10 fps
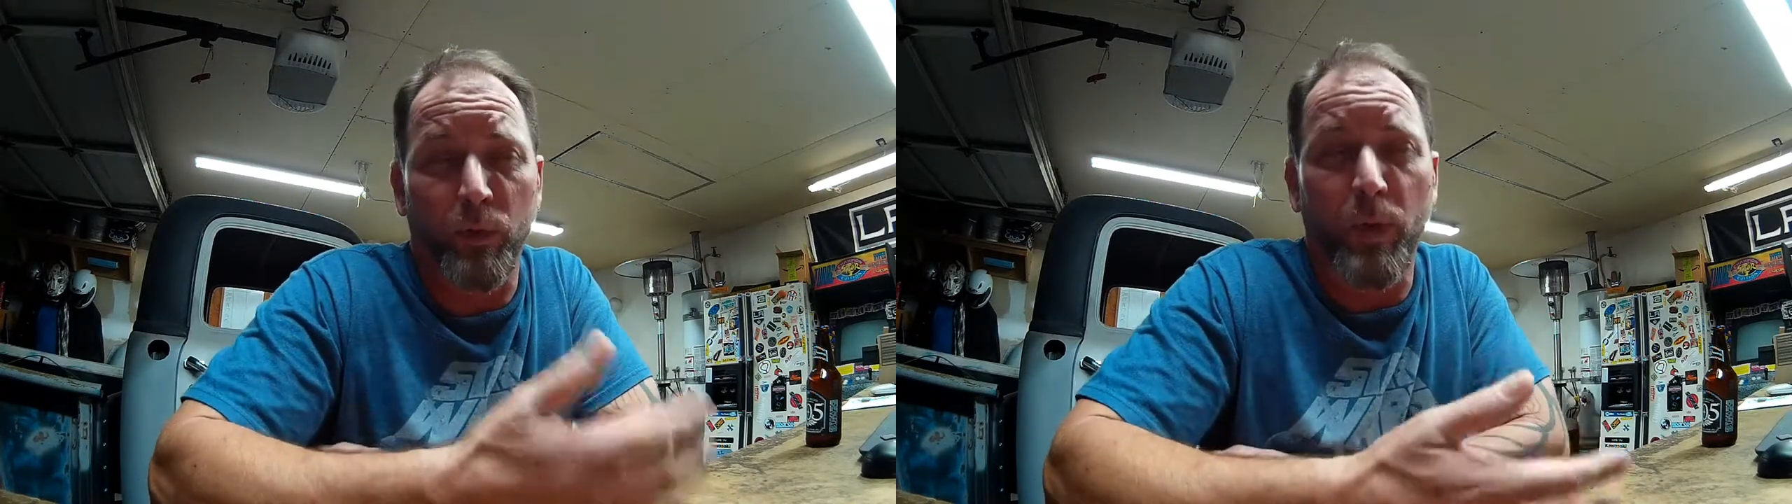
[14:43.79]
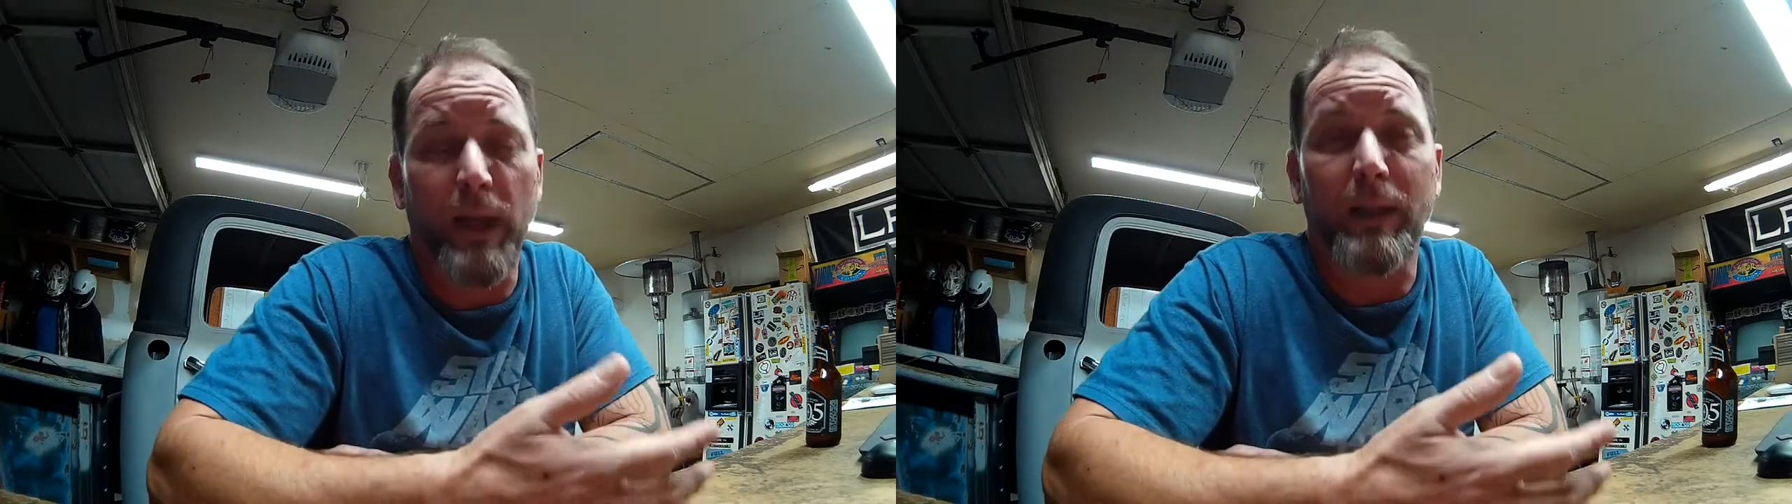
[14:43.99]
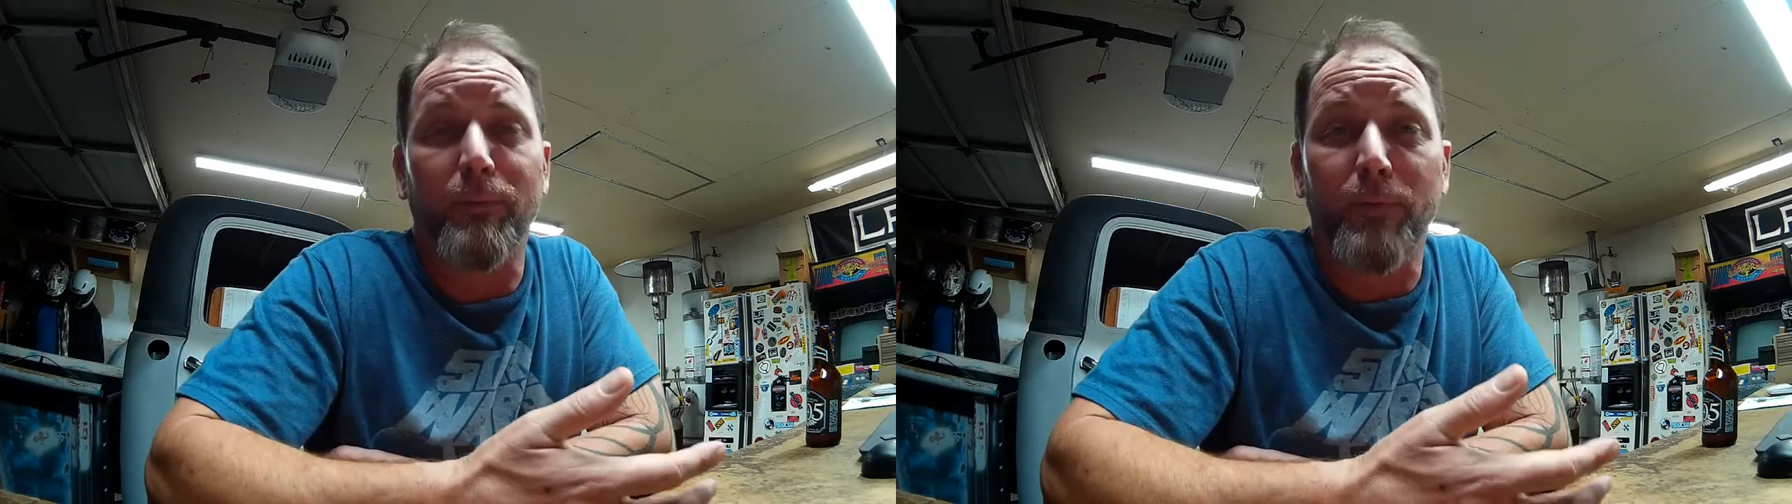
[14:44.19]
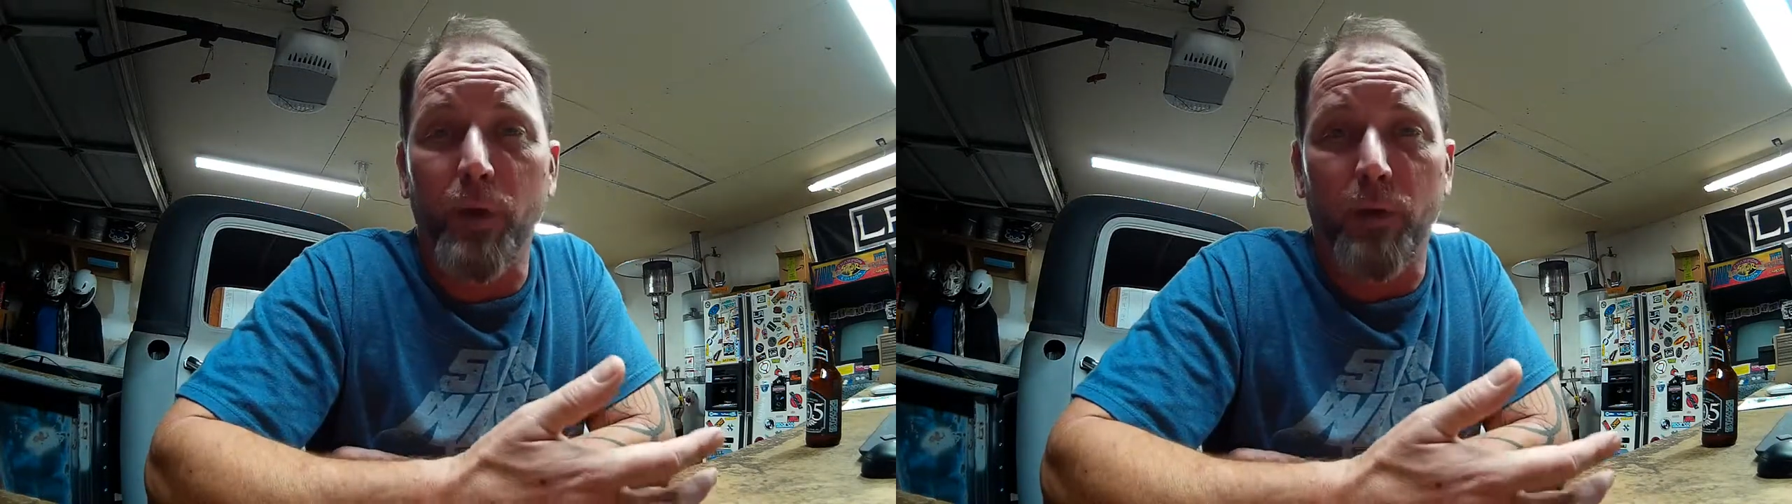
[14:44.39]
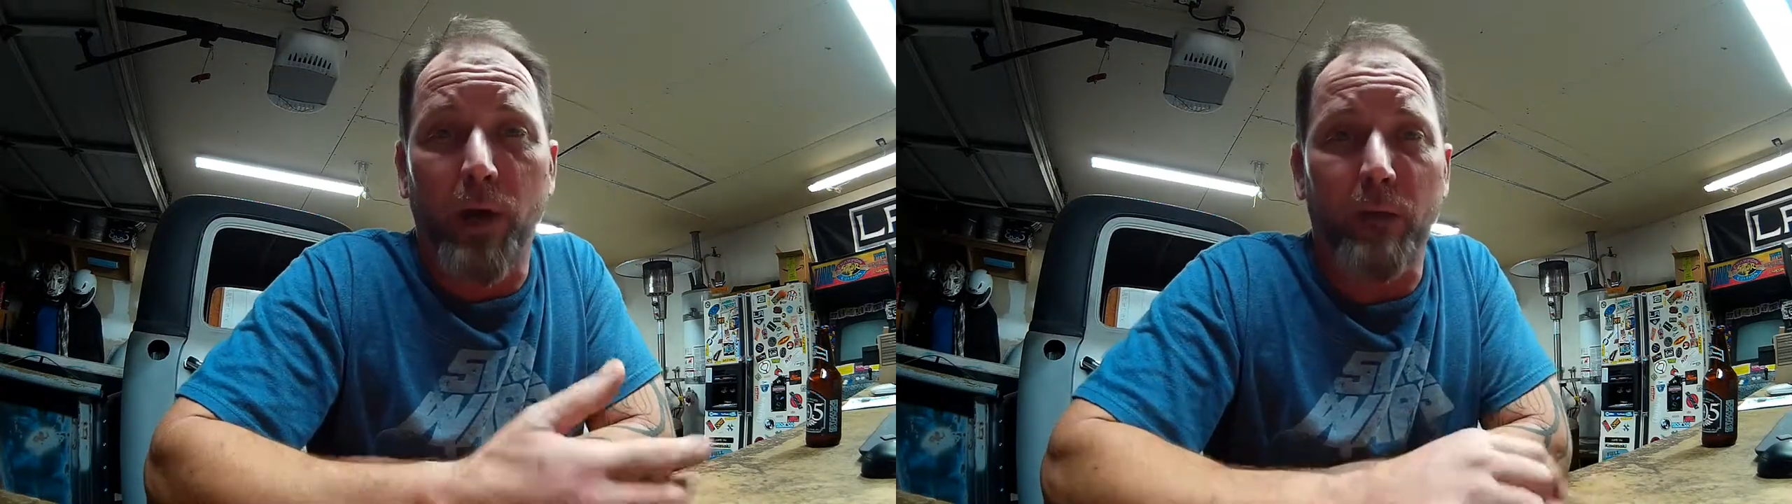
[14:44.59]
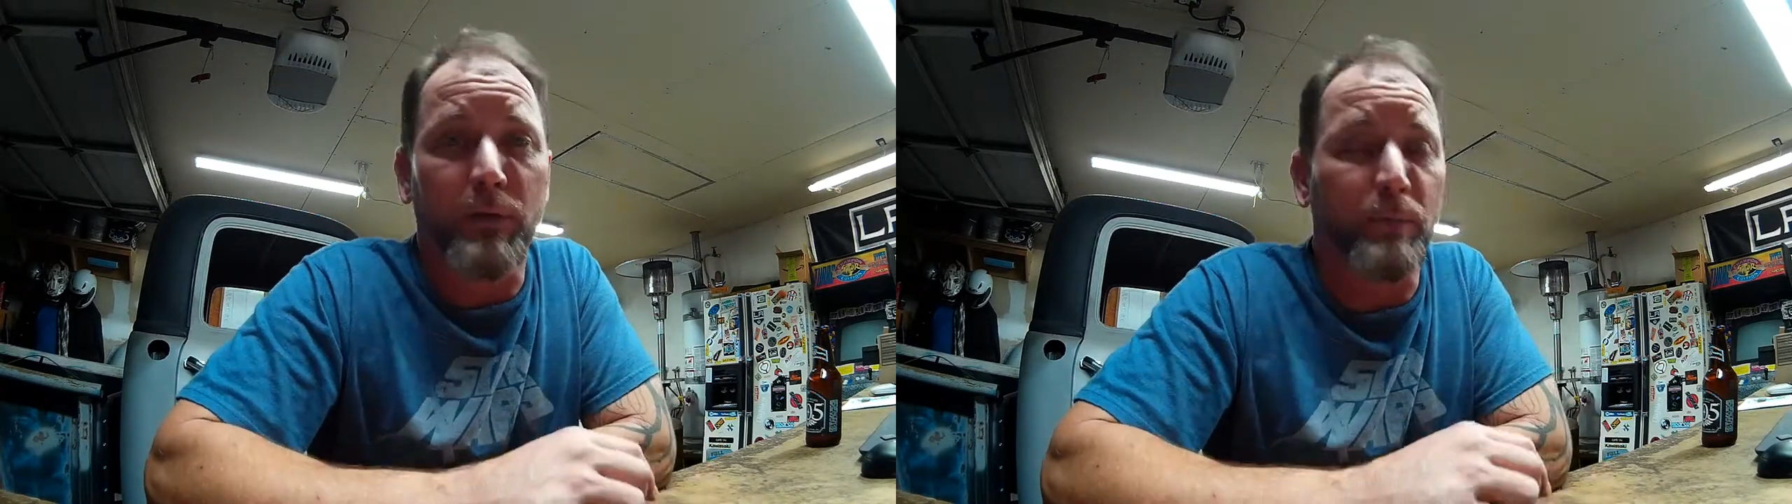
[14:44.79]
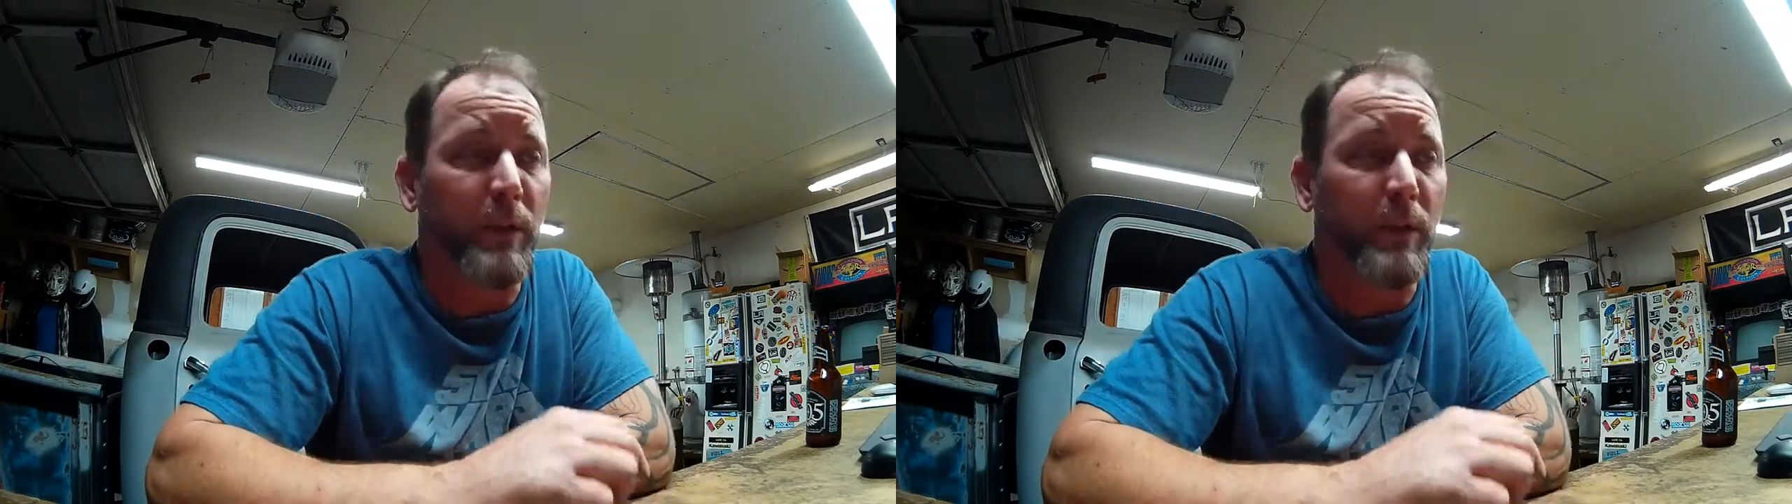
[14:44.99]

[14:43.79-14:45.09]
way they photographed them,